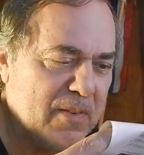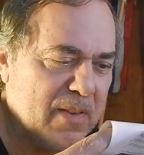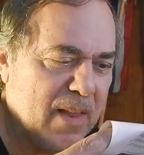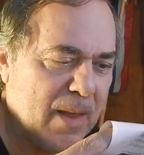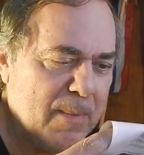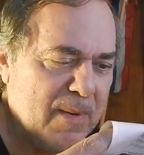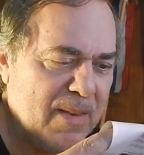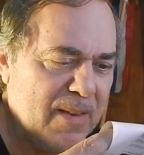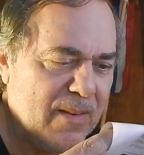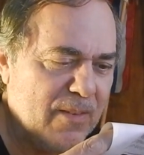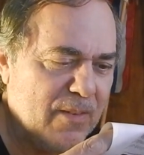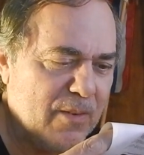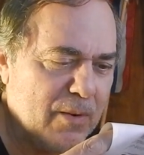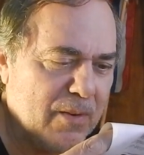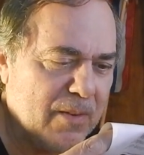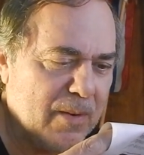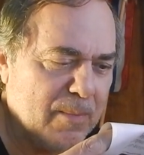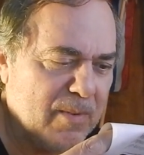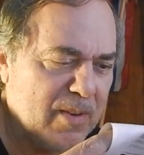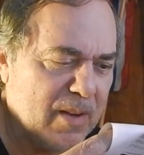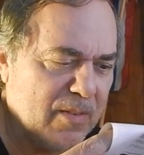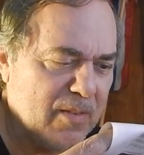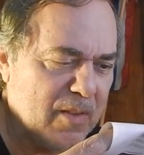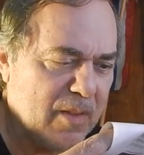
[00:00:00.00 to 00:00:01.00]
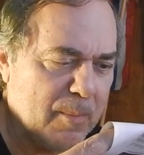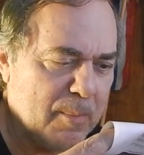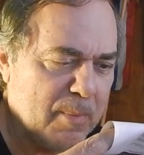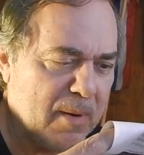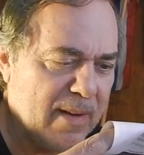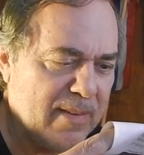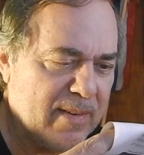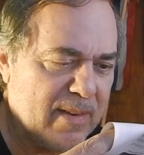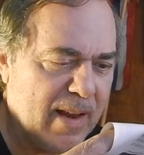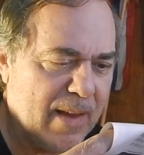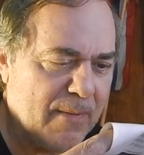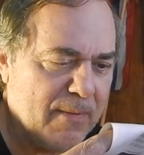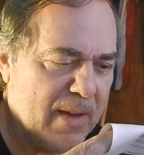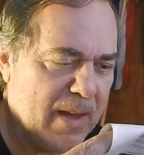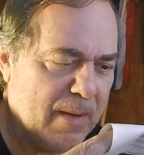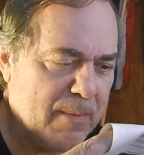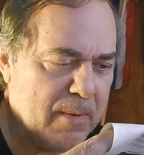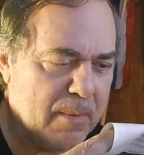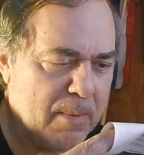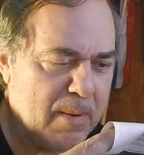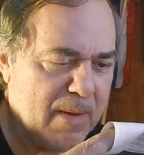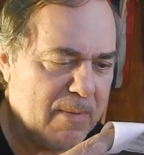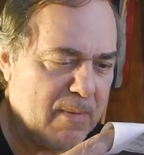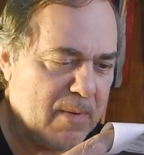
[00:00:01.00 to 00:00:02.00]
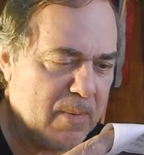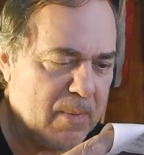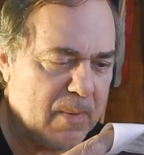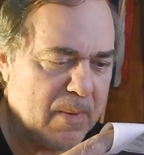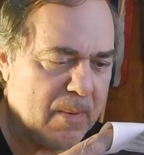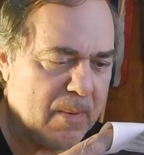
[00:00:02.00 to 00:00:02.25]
lobby to insert themselves in the process and advocate for the rest.